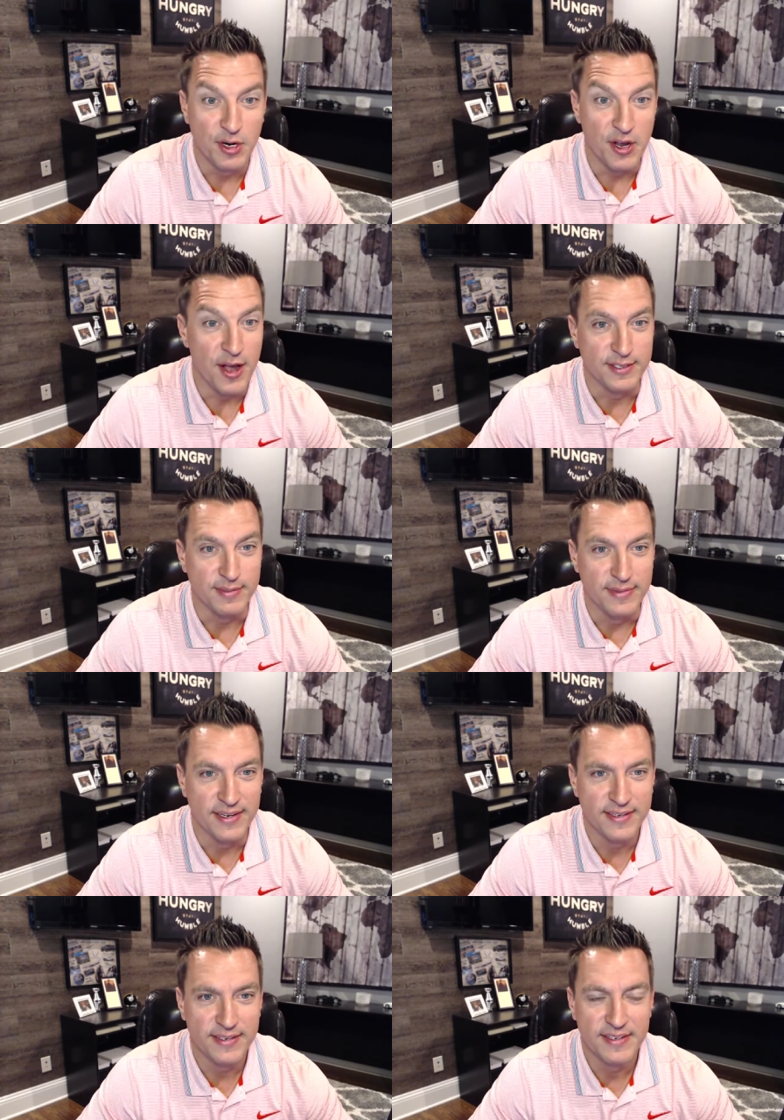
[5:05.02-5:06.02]
awesome,
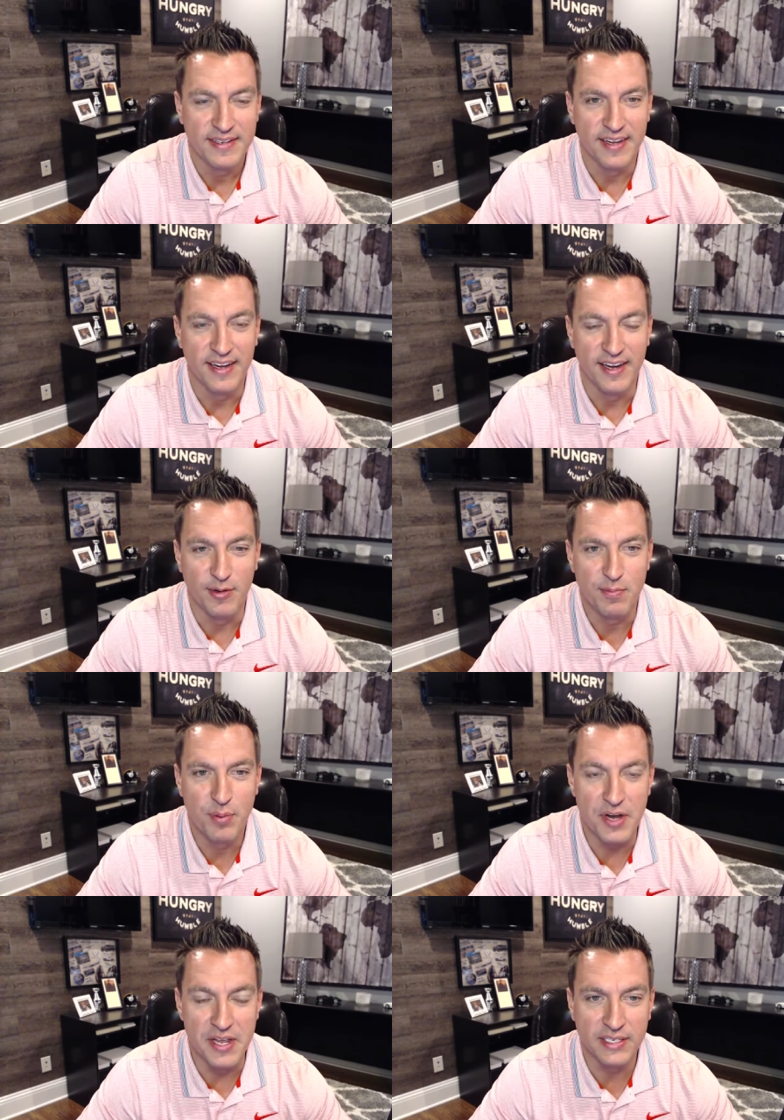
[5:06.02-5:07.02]
huh? Uh, we're
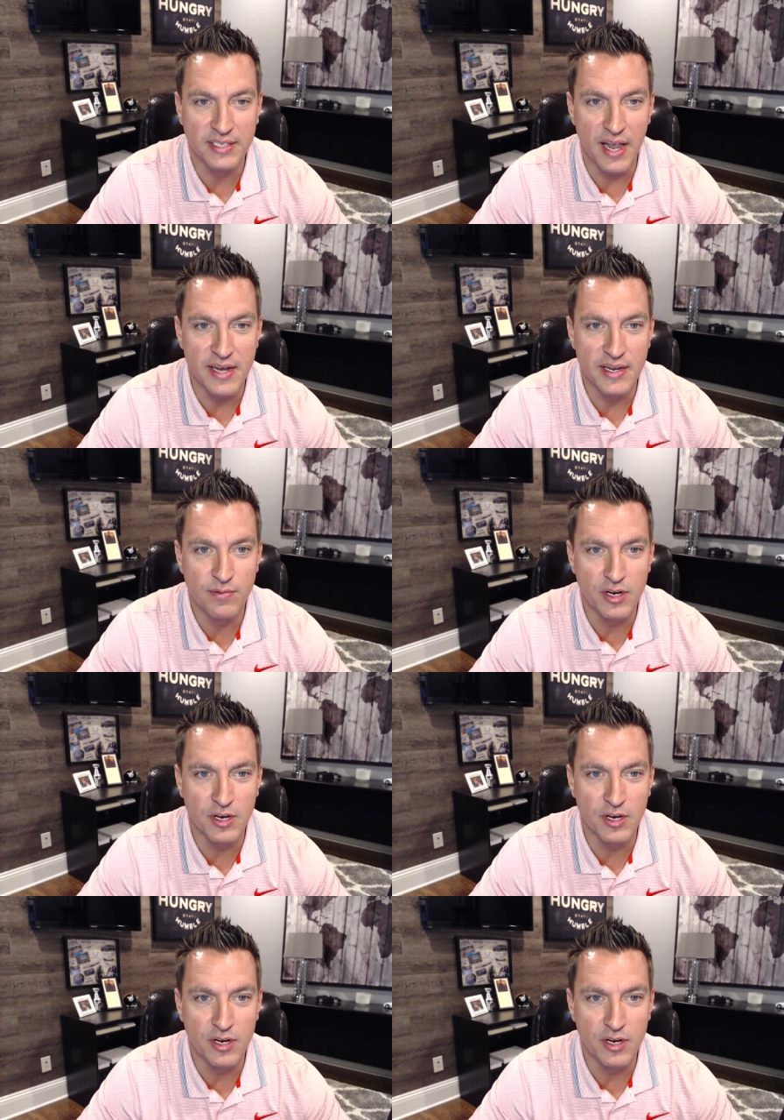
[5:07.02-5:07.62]
pretty excited.